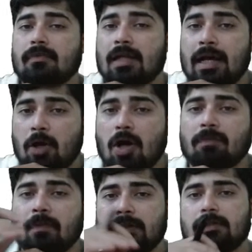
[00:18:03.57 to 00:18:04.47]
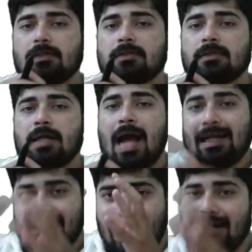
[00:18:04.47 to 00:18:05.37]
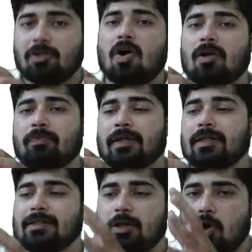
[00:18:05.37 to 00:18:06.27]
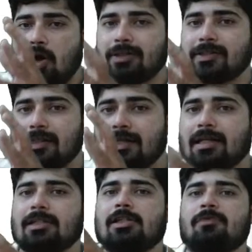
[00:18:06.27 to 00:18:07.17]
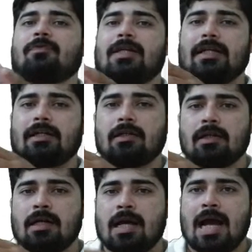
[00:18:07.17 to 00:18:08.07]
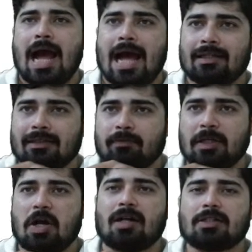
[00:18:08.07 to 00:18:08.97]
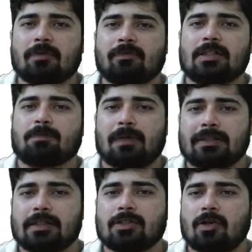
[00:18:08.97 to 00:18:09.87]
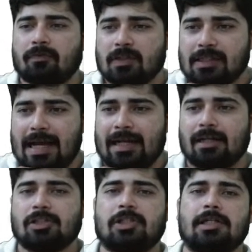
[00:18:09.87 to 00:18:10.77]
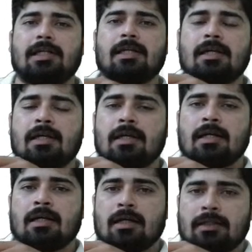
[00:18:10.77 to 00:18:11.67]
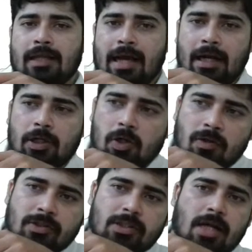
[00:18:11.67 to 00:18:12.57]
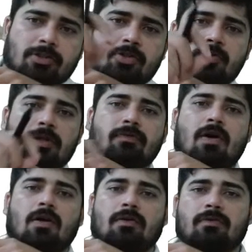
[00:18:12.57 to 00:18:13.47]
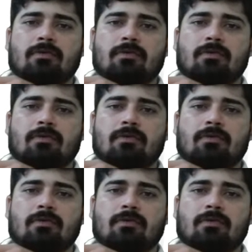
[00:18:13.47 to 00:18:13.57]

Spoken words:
an orbit, and that orbit is a constant energy field, and because of this presence of this energy, the electron starts to revolve,